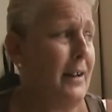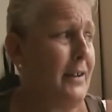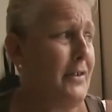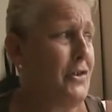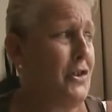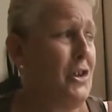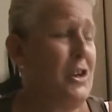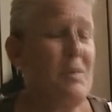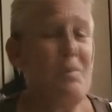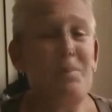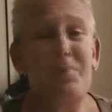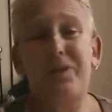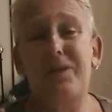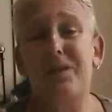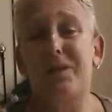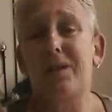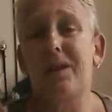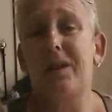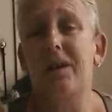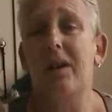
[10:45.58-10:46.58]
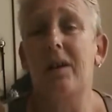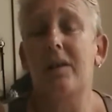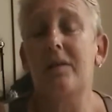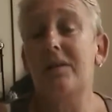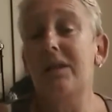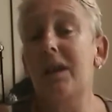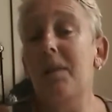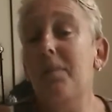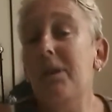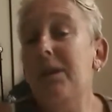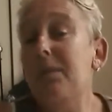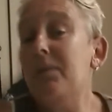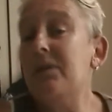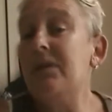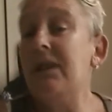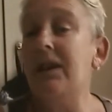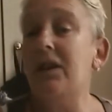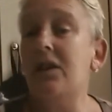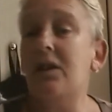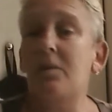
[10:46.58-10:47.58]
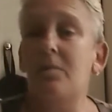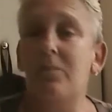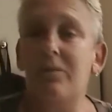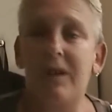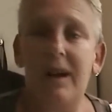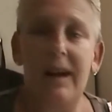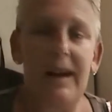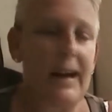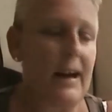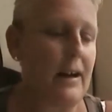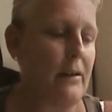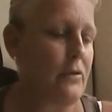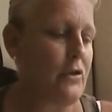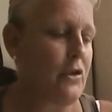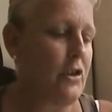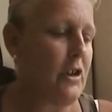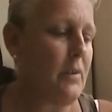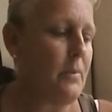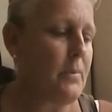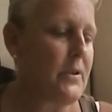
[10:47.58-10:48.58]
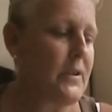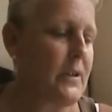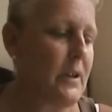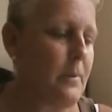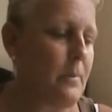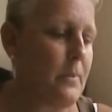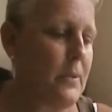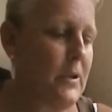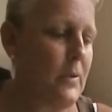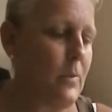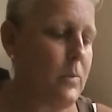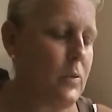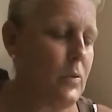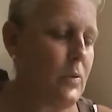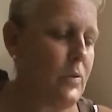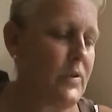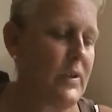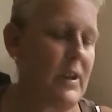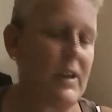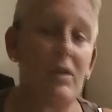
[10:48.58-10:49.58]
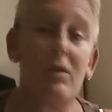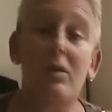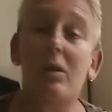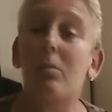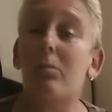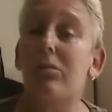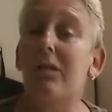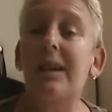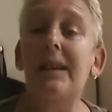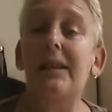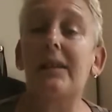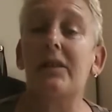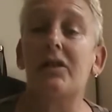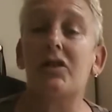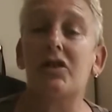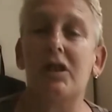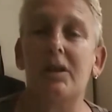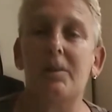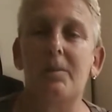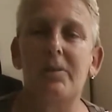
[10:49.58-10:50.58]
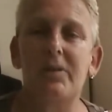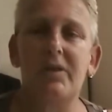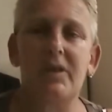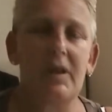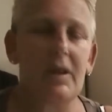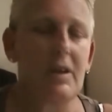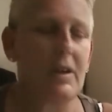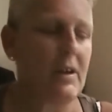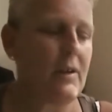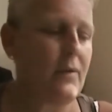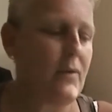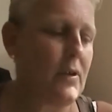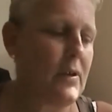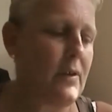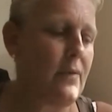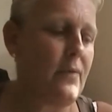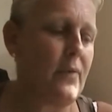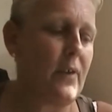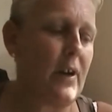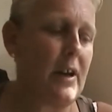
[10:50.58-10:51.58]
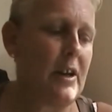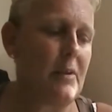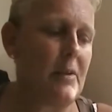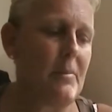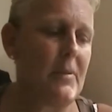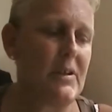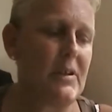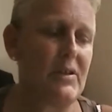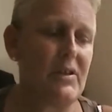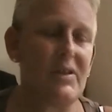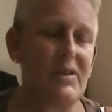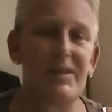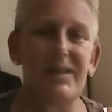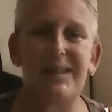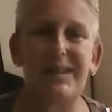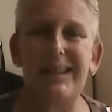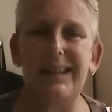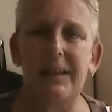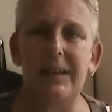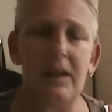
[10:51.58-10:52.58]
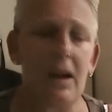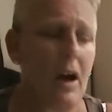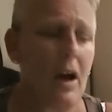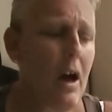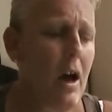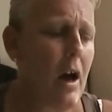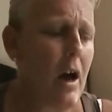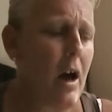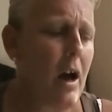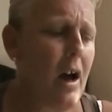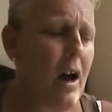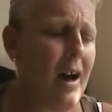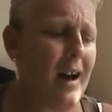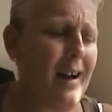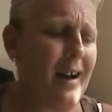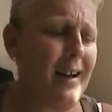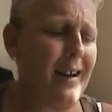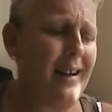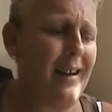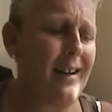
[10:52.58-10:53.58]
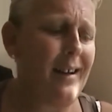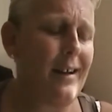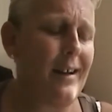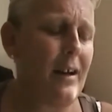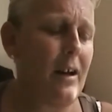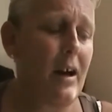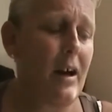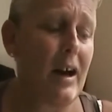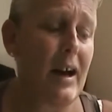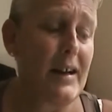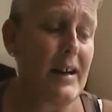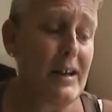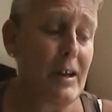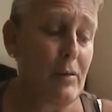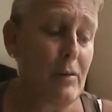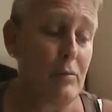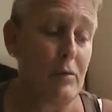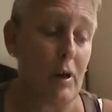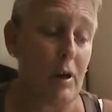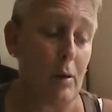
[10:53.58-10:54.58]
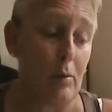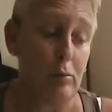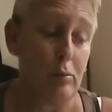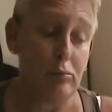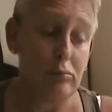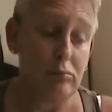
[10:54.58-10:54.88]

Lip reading: Chips, some people say you can pray out chips, some people say you can break the chips if you can find them under your skin. I don't know.